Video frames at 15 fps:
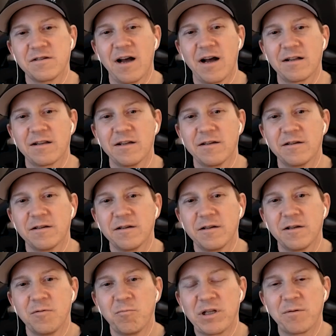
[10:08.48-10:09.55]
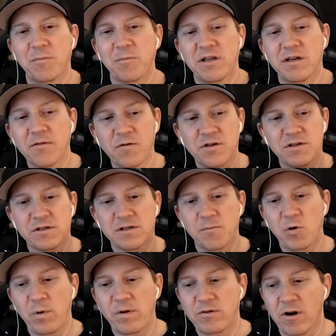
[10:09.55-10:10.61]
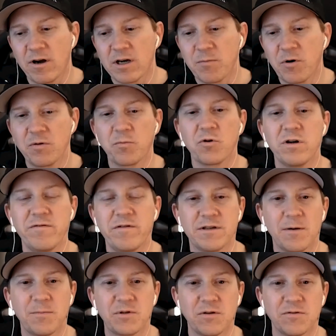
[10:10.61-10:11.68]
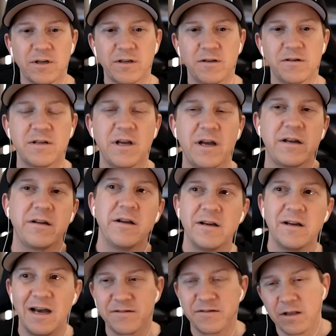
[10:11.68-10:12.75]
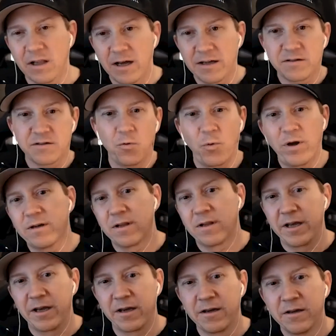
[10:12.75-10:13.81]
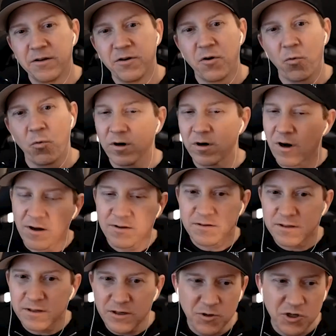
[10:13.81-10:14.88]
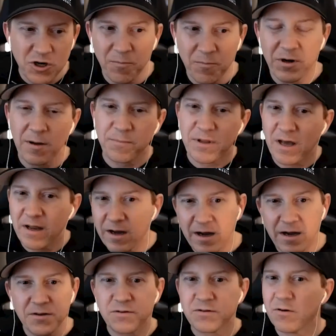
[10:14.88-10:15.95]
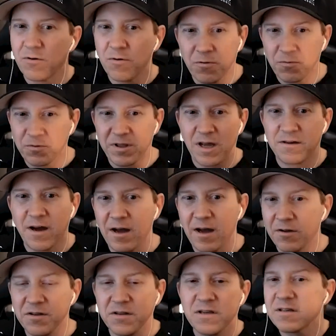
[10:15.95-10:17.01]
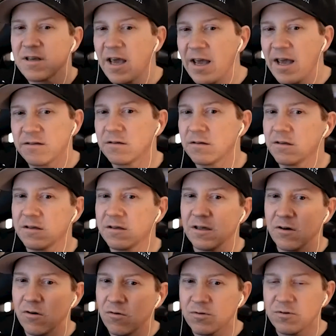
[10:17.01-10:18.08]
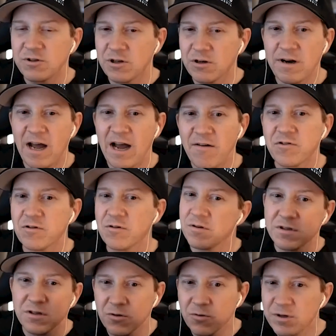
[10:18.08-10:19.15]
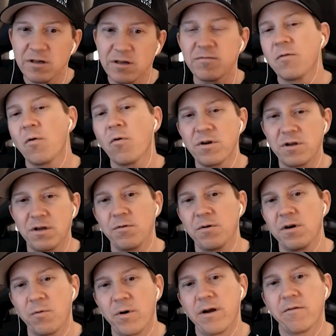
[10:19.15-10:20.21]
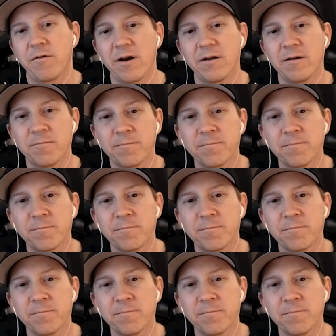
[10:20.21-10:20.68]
exactly. But the difference is, I mean, we talked about in previous episodes, like you said, as the light's dwindling, we're constantly jumping up that ISO, that dial. In this case, you don't have to. It's doing it for you in a way, right?